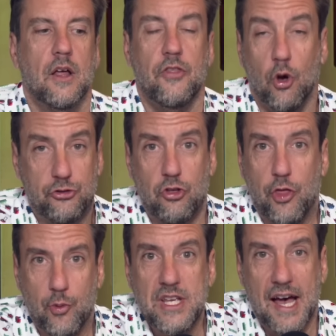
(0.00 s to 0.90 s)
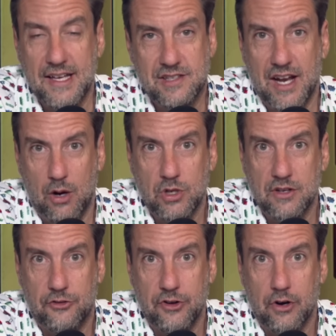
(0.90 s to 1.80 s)
Those are the three guys that I would
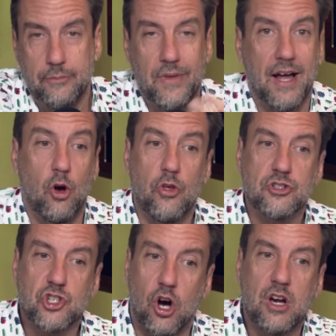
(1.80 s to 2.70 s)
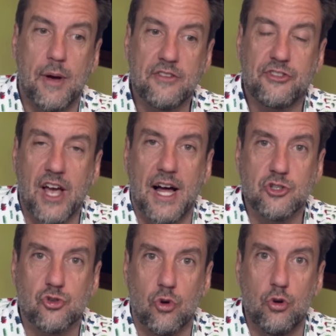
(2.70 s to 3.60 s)
consider. I know there's talk about Scott
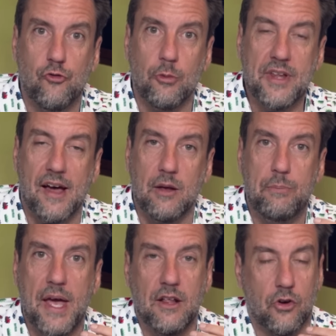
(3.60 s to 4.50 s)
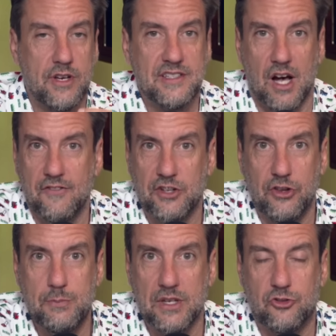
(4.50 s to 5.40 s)
Drew from down at Baylor. He's
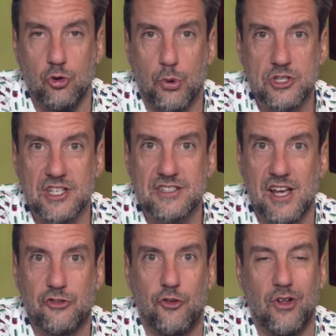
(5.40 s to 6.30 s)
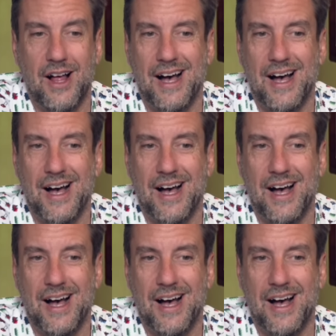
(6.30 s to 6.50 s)
obviously been super successful.